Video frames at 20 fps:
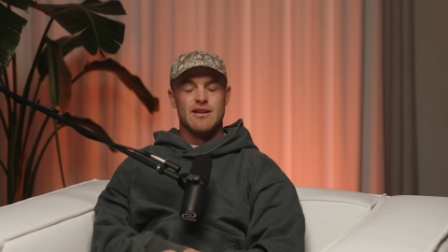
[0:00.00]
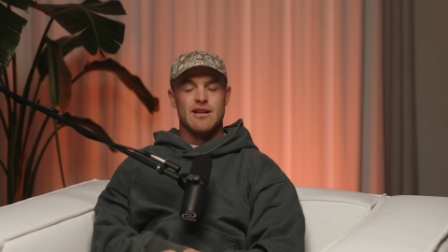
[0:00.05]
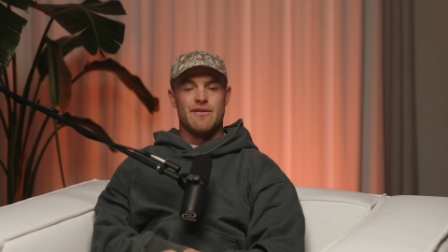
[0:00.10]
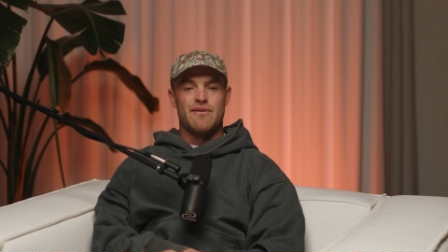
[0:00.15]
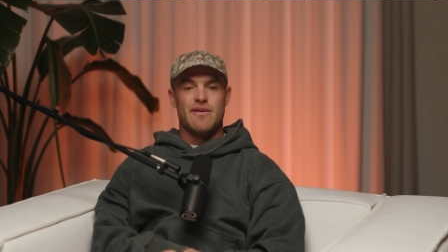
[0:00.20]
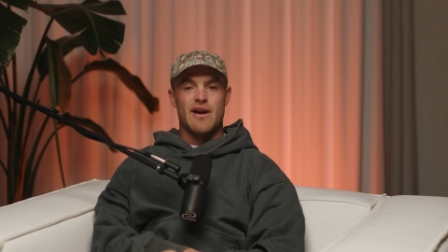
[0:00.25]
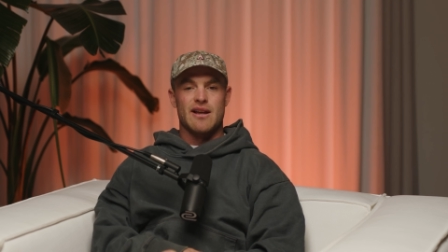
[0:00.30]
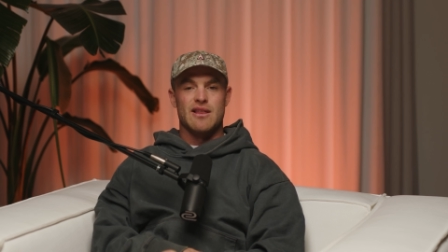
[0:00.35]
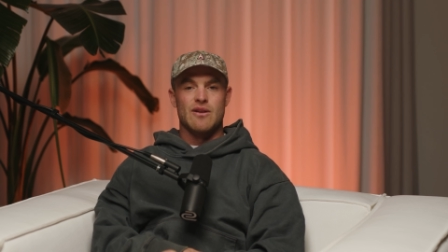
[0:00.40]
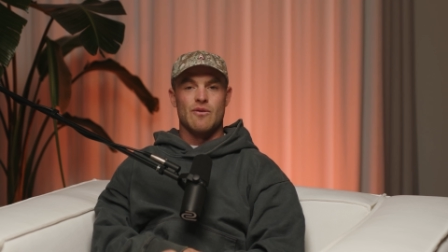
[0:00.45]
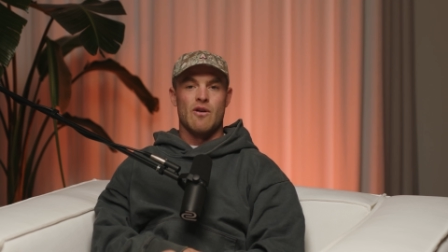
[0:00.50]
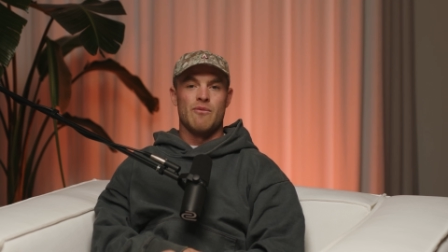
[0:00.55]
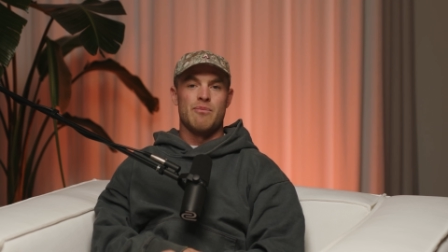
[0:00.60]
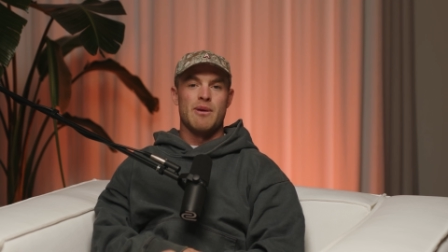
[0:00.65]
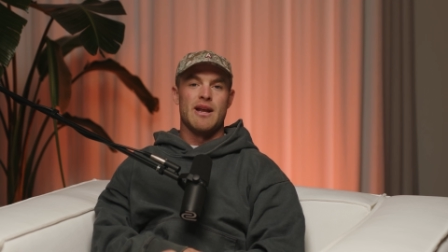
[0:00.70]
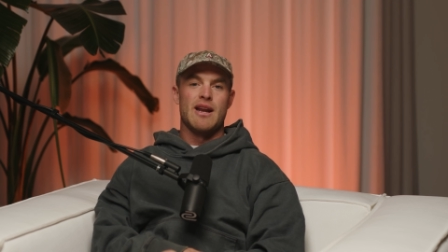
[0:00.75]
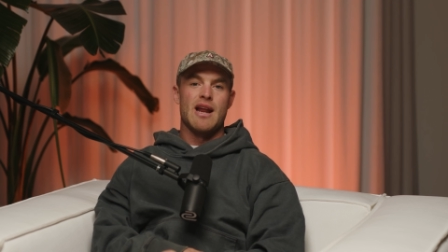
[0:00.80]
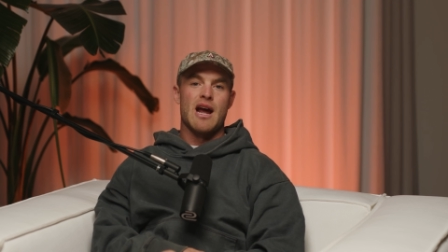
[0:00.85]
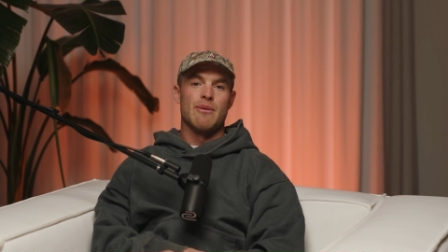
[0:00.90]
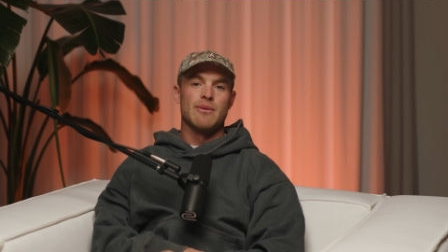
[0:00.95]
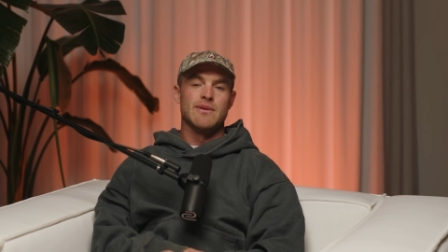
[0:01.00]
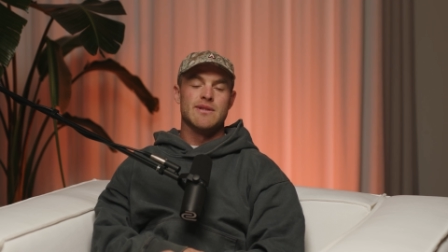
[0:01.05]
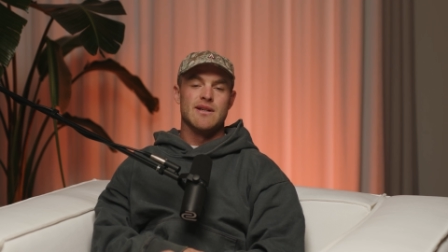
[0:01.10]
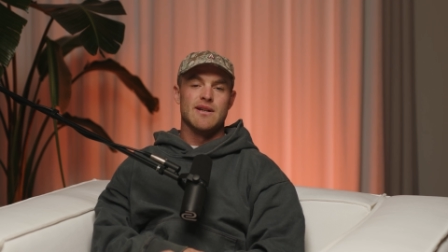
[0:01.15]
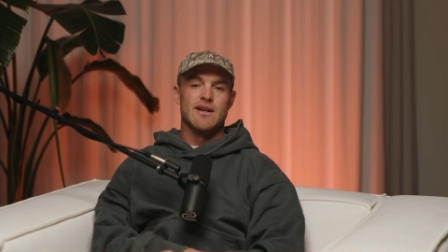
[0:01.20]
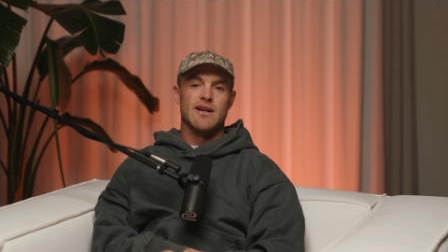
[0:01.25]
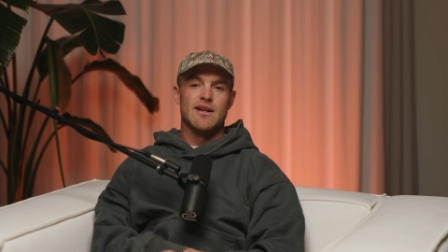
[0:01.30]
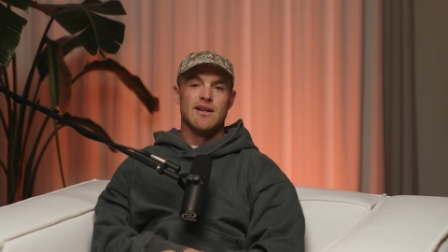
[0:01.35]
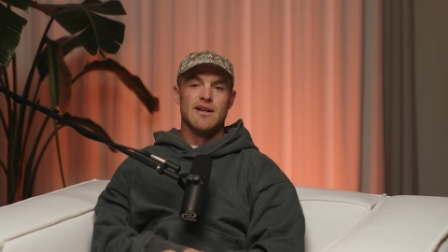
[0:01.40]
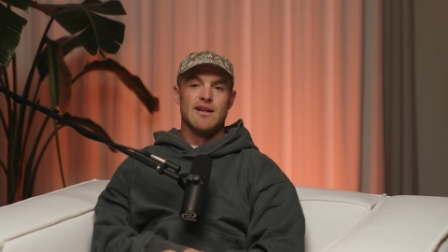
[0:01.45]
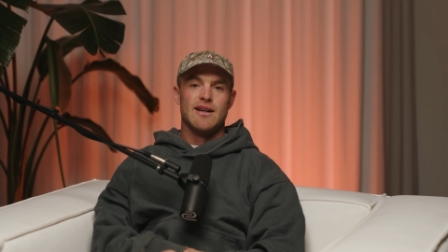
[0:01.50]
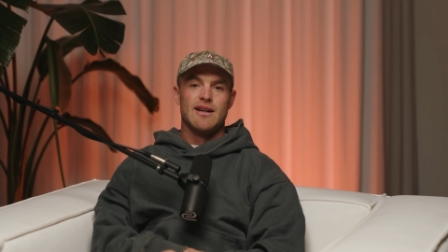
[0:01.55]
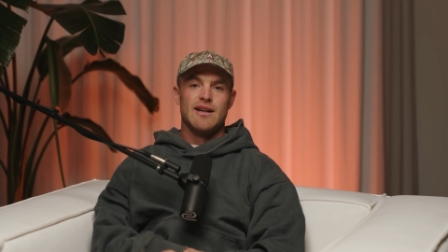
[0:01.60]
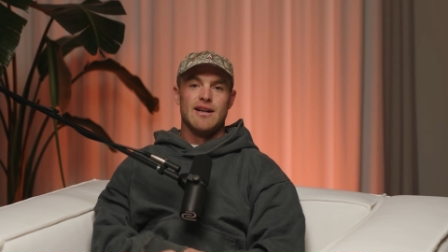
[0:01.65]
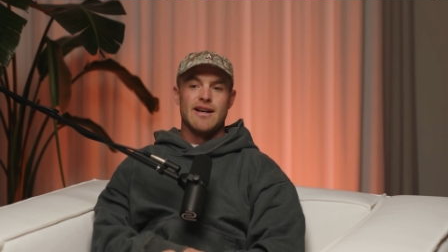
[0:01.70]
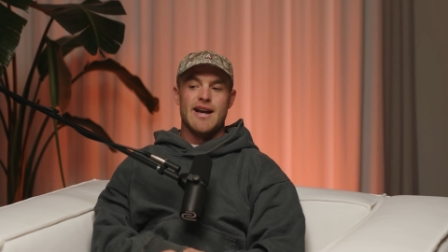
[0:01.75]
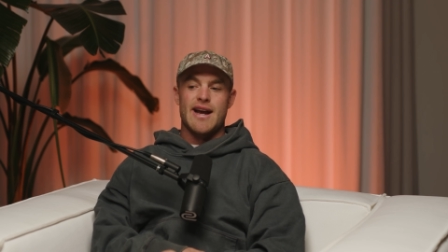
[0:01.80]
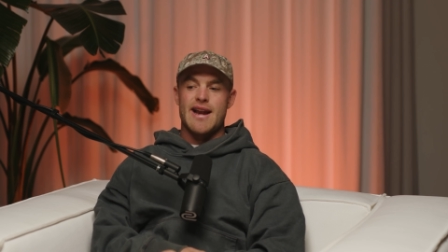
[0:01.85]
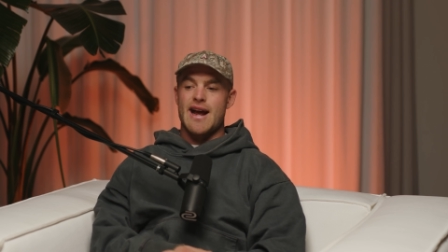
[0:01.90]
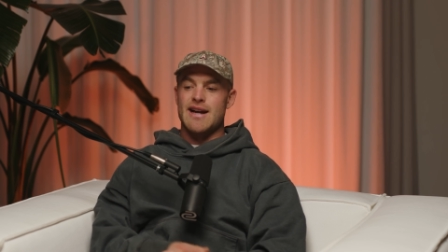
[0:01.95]
the fact that we've been able to
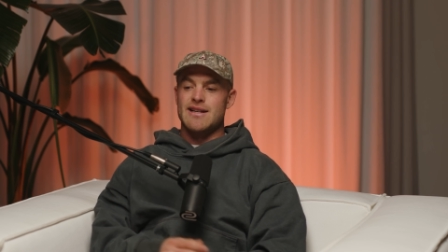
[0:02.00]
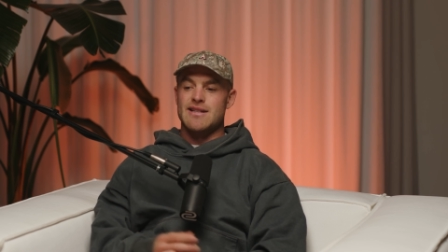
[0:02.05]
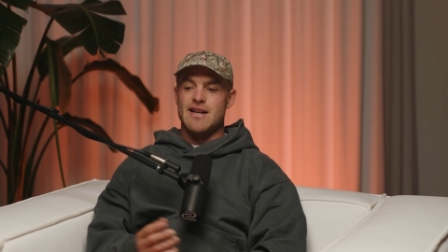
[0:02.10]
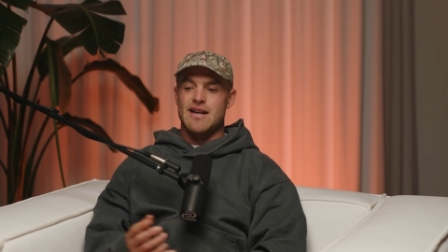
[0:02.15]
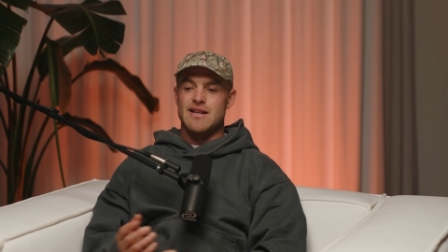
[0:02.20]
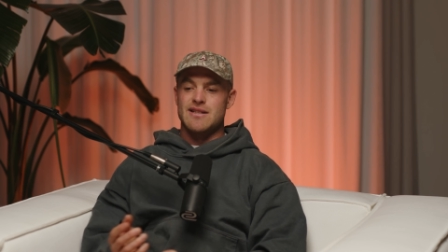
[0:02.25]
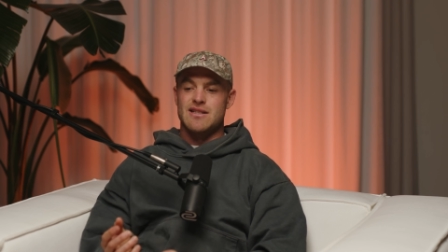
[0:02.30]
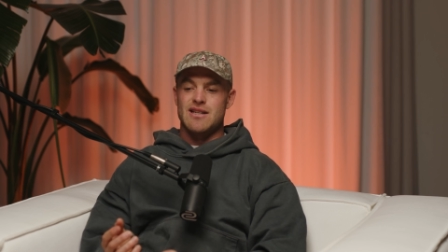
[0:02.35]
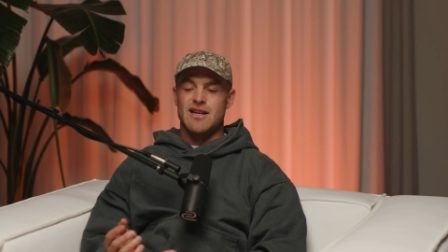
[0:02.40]
get access